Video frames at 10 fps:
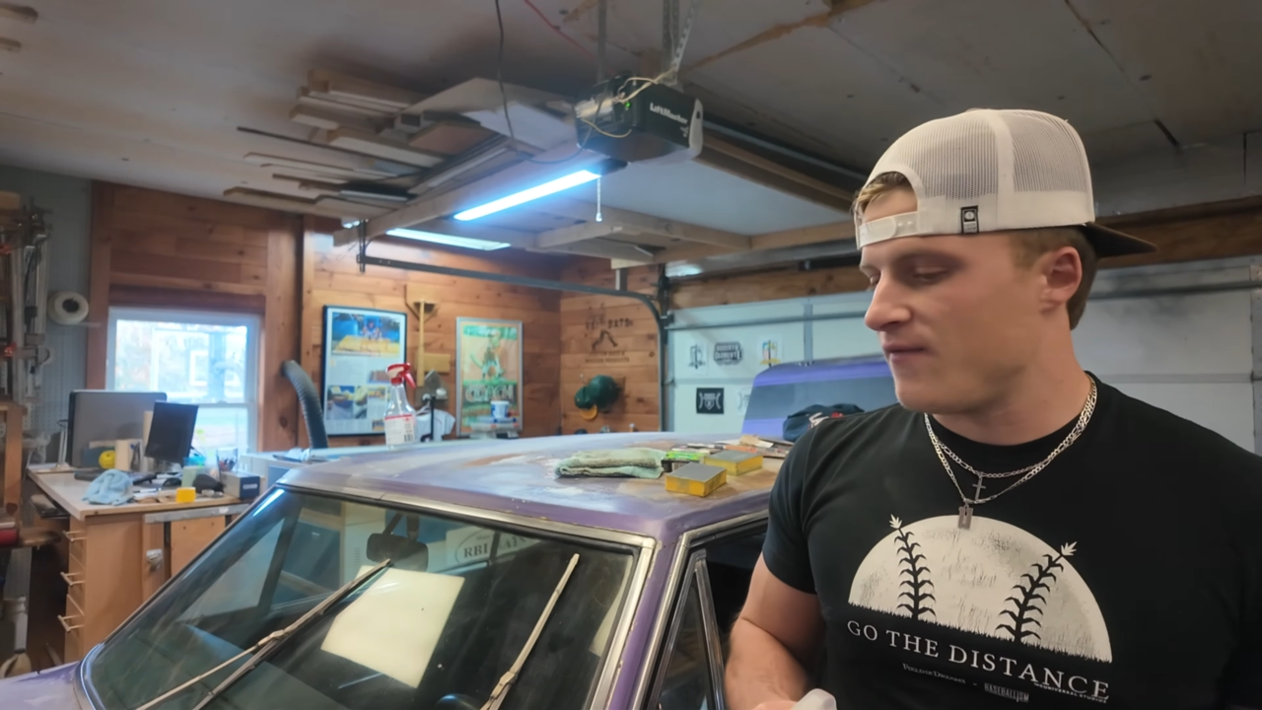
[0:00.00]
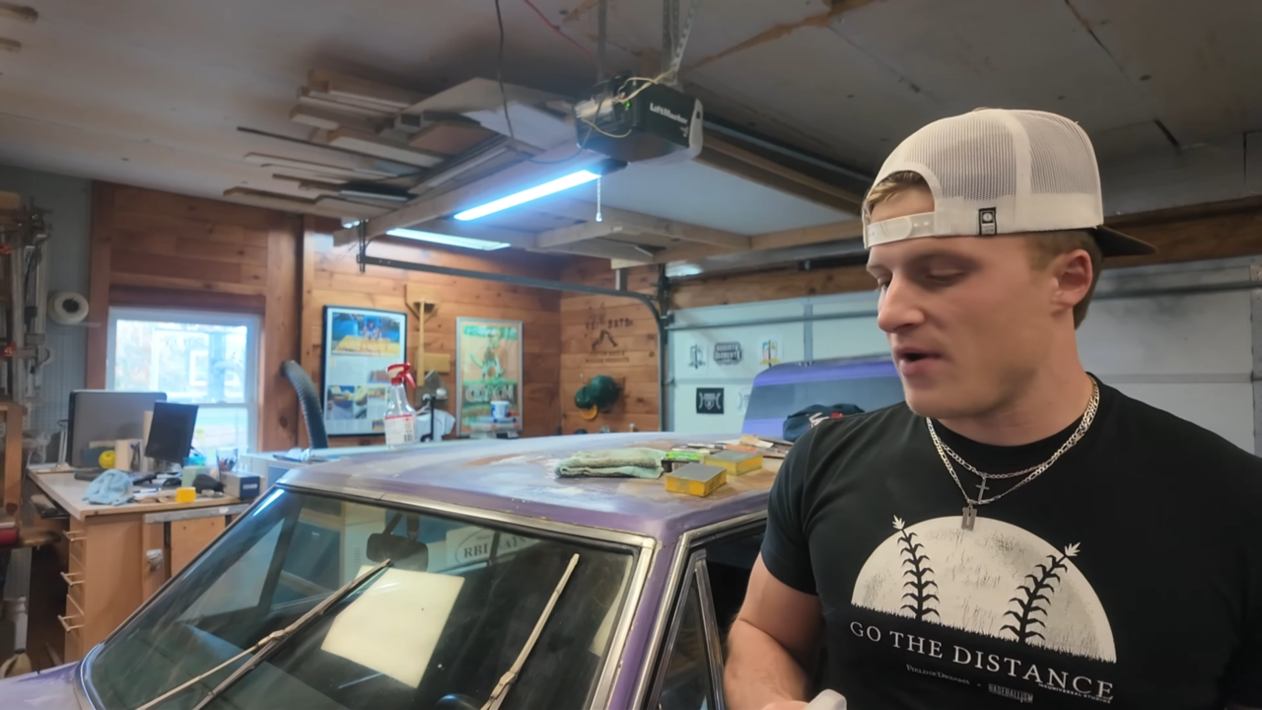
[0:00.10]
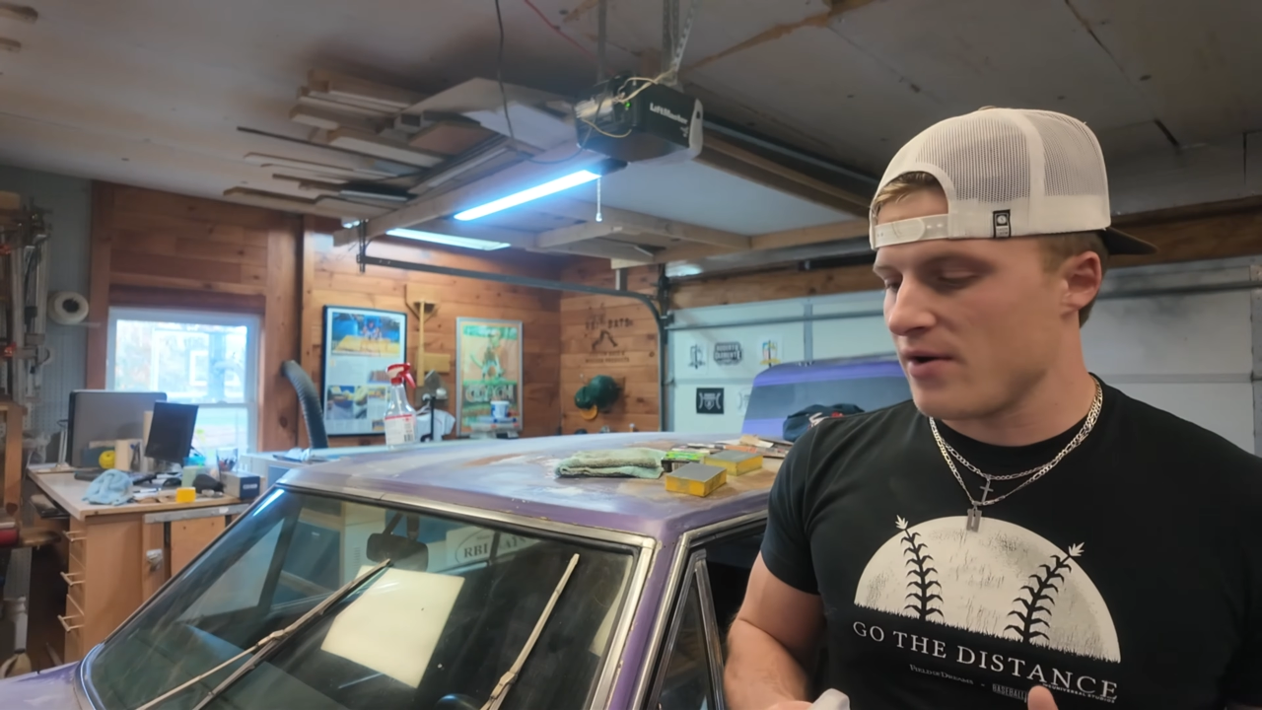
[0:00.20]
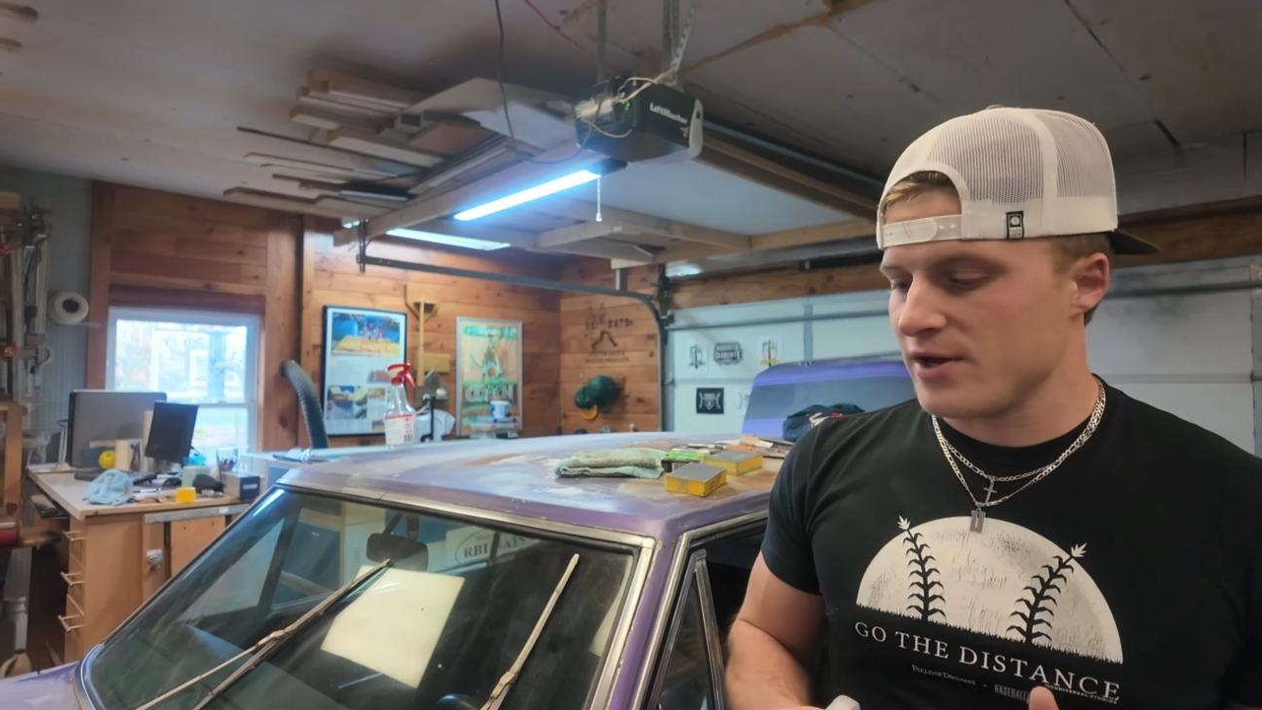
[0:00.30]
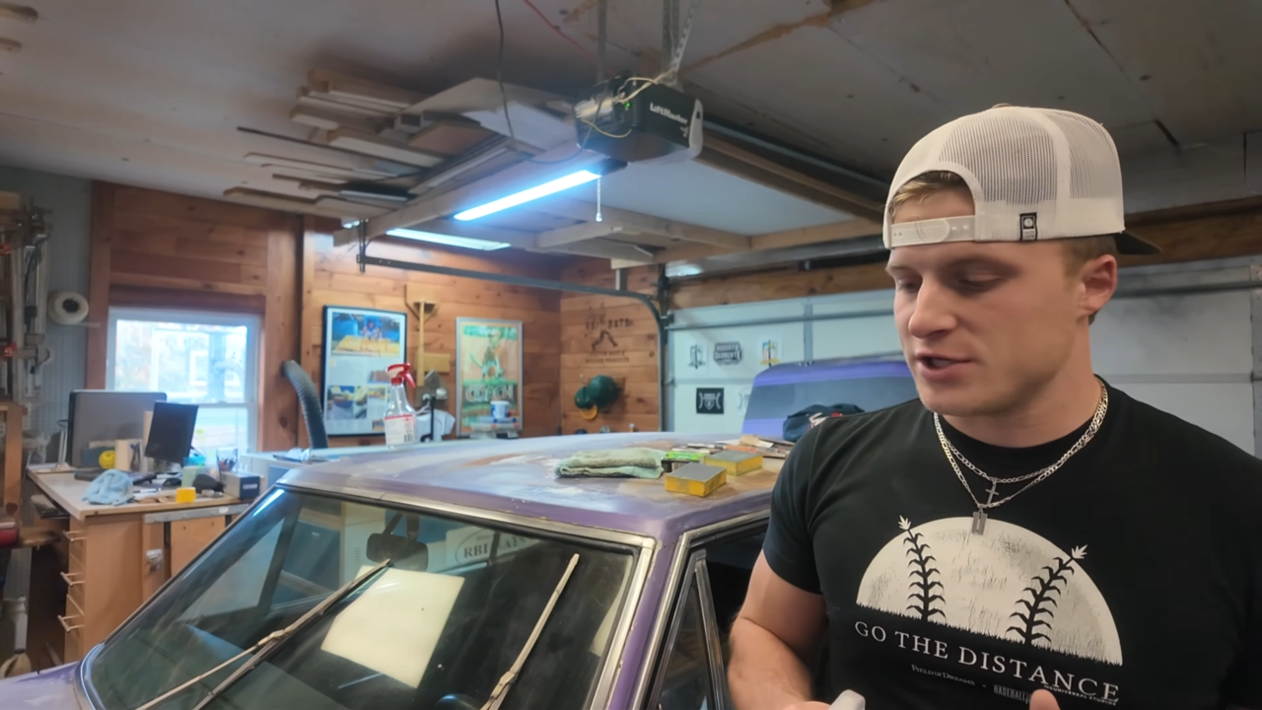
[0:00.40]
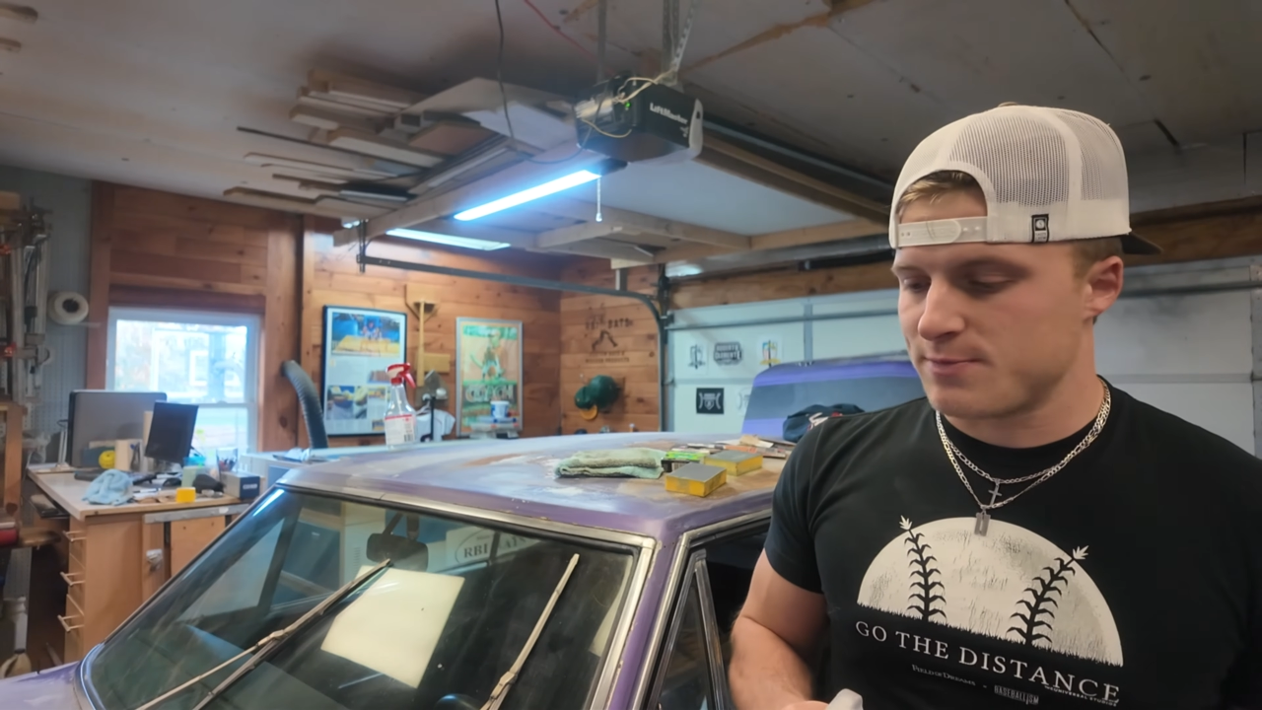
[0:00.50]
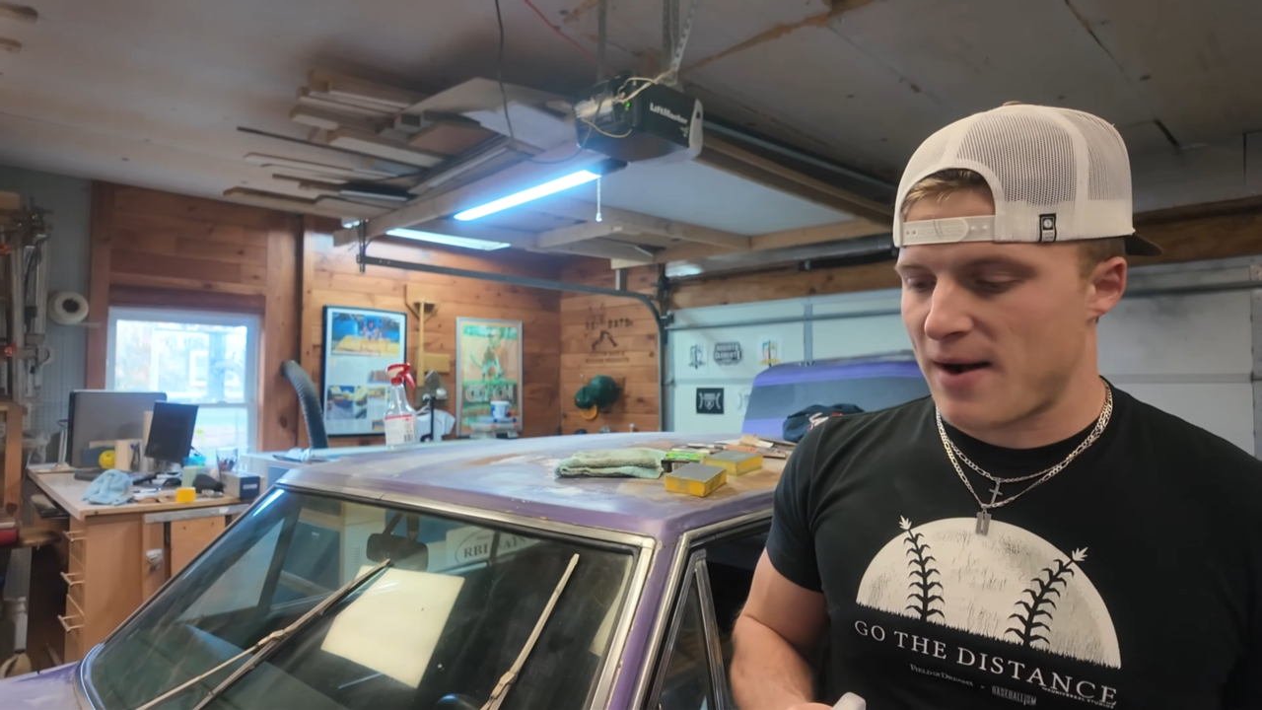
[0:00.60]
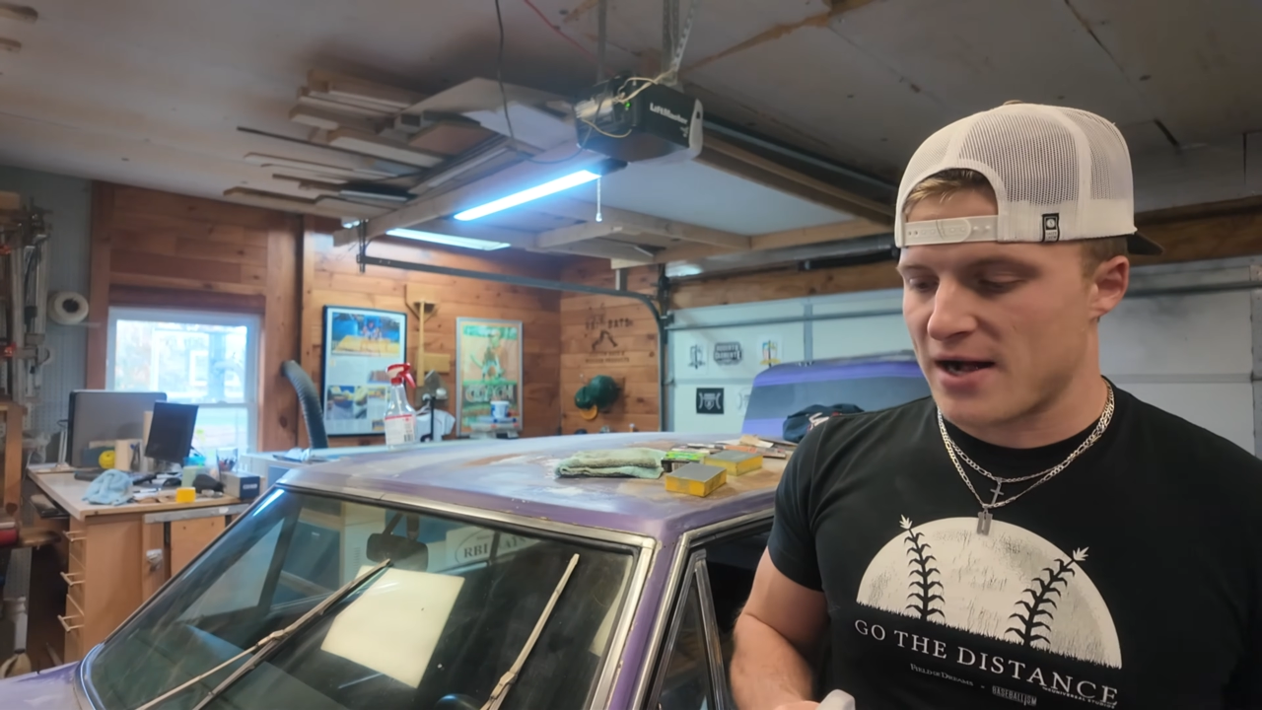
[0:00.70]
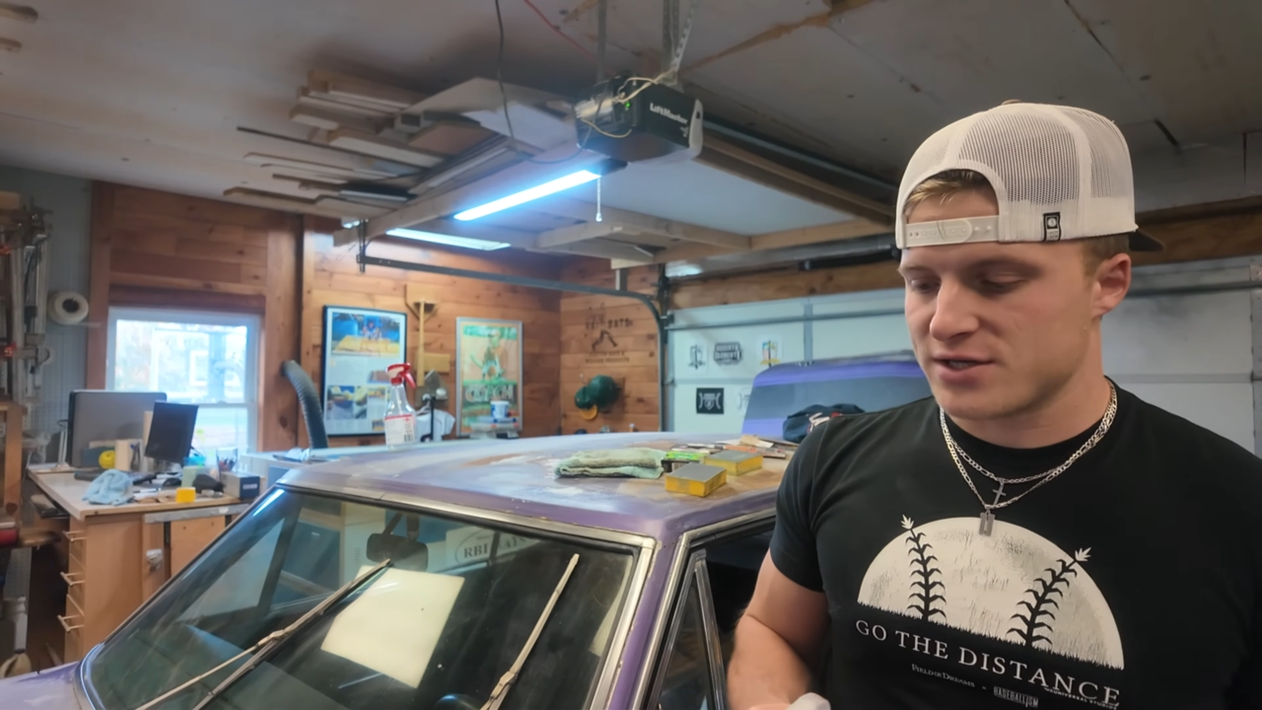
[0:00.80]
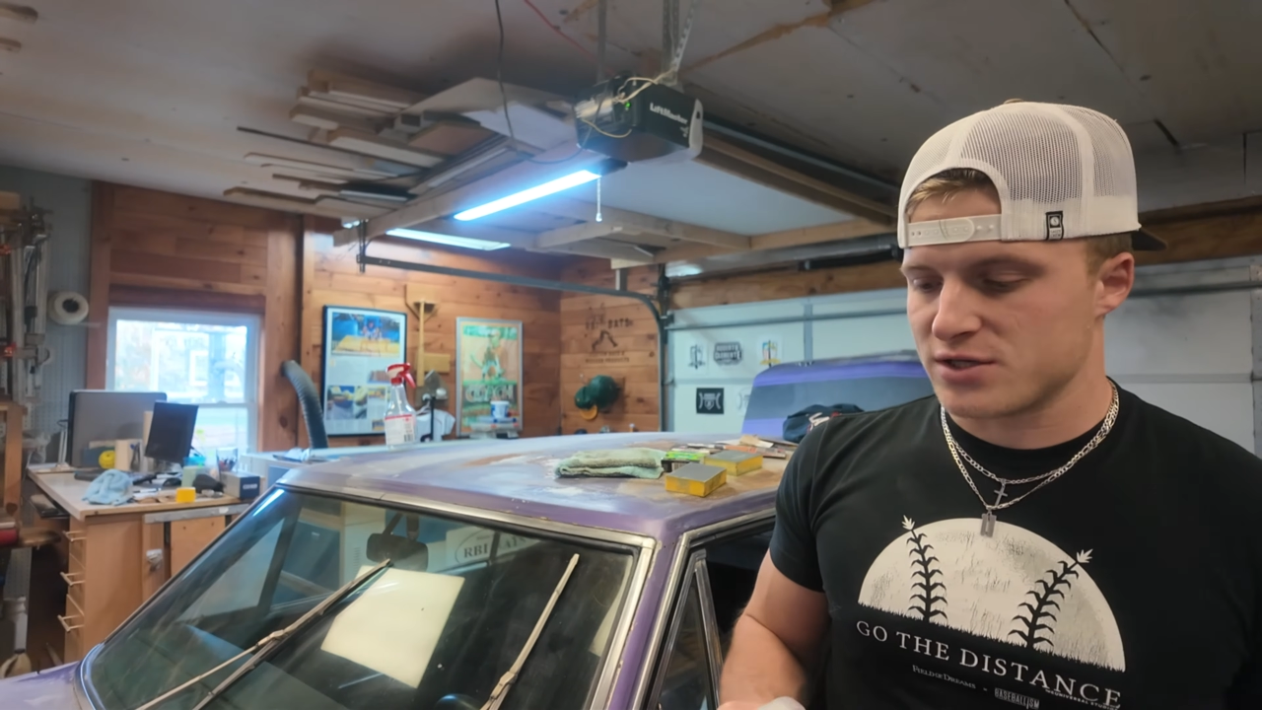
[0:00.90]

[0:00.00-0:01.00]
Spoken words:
various spots